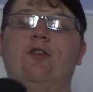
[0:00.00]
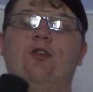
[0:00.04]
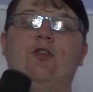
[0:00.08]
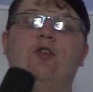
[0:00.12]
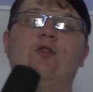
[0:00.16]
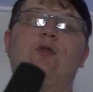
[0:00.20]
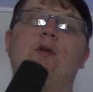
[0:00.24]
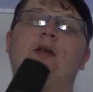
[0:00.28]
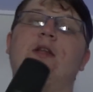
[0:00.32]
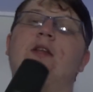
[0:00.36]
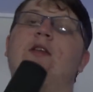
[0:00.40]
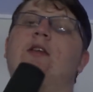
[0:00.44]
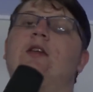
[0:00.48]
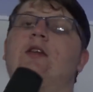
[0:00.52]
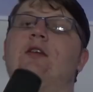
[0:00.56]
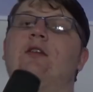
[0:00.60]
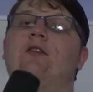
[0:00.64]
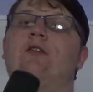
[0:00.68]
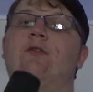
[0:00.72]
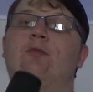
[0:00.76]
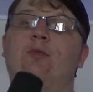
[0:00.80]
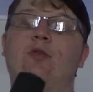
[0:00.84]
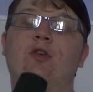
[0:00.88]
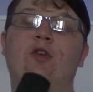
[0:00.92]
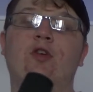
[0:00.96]
to you
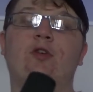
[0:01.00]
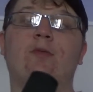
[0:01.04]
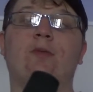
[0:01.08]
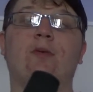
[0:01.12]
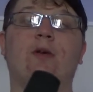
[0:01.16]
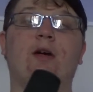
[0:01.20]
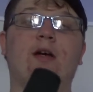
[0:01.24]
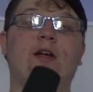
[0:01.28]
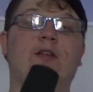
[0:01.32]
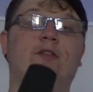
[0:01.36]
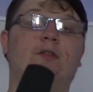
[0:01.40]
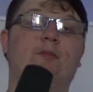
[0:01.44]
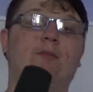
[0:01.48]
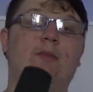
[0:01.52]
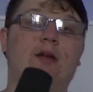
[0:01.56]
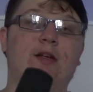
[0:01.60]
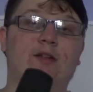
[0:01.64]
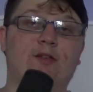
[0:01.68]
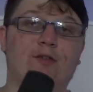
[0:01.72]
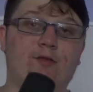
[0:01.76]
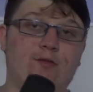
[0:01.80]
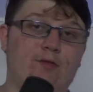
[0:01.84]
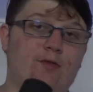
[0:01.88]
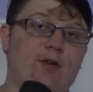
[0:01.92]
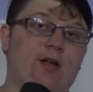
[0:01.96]
Indians, Pewdiepie is a
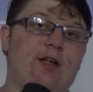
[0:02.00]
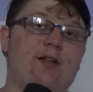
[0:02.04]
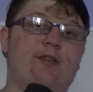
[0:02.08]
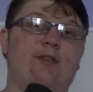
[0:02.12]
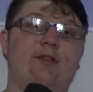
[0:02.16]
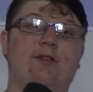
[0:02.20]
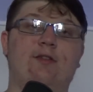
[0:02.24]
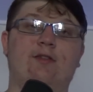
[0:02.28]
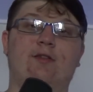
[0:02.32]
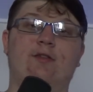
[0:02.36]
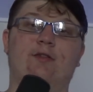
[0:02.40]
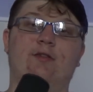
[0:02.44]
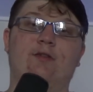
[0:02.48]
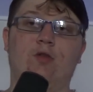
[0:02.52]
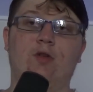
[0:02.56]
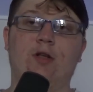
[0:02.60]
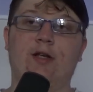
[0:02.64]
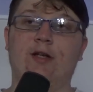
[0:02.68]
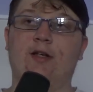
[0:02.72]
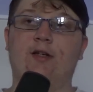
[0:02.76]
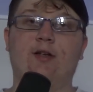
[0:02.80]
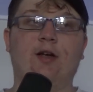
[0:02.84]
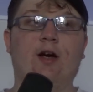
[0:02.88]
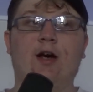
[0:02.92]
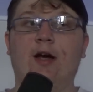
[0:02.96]
massive racist.
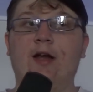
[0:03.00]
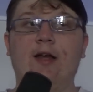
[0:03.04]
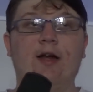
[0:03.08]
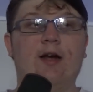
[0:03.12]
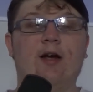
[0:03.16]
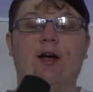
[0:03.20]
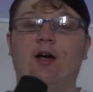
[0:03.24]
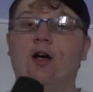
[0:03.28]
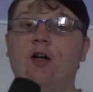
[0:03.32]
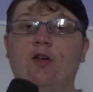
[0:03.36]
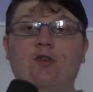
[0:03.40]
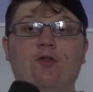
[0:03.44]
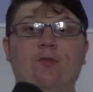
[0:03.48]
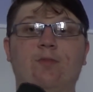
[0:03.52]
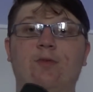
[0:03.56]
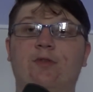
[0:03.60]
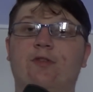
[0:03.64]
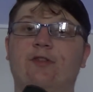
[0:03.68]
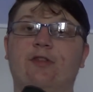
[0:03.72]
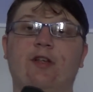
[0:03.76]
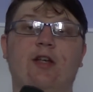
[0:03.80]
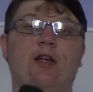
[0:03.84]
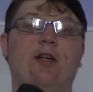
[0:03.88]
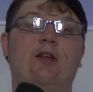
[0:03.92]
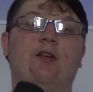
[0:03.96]
Like, I
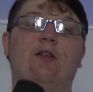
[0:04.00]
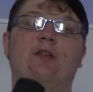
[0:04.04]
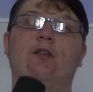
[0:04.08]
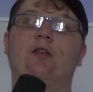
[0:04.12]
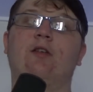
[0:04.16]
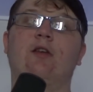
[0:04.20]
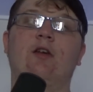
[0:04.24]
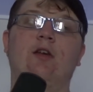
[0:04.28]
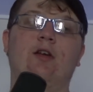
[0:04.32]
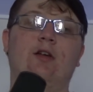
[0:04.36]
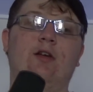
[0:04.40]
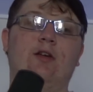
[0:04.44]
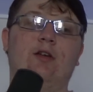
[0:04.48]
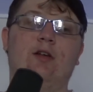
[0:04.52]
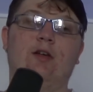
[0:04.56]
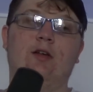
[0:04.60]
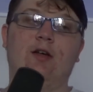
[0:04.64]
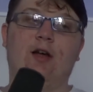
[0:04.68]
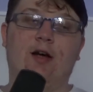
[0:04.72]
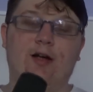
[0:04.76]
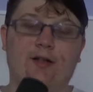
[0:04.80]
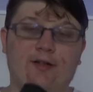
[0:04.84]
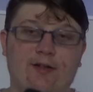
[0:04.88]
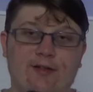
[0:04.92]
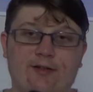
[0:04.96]
100%
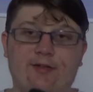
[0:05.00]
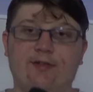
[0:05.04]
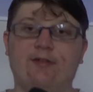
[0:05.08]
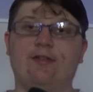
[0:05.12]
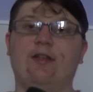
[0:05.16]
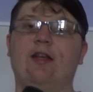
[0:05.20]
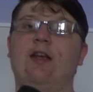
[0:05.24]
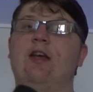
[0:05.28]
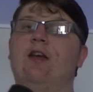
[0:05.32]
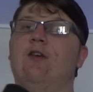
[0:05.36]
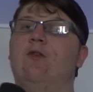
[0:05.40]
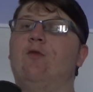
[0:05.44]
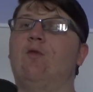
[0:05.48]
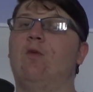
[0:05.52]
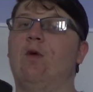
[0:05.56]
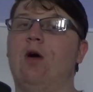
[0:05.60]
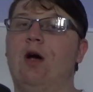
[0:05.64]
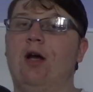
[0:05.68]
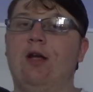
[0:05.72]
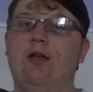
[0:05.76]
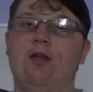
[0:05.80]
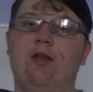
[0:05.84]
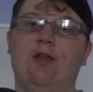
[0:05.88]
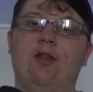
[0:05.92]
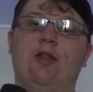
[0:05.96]
understand
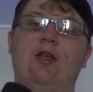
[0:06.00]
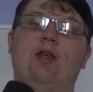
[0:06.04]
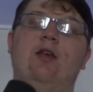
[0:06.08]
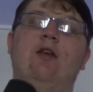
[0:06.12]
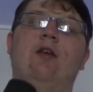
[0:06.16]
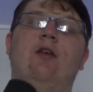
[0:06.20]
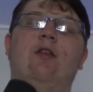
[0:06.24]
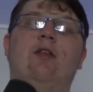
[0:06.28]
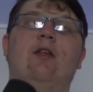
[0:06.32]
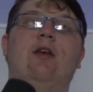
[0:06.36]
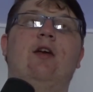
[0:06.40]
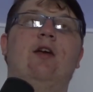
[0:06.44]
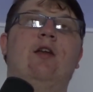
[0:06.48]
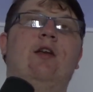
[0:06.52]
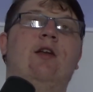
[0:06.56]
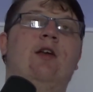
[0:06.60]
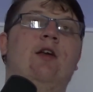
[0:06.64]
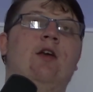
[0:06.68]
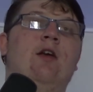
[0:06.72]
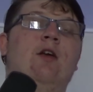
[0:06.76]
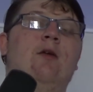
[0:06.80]
why you think that.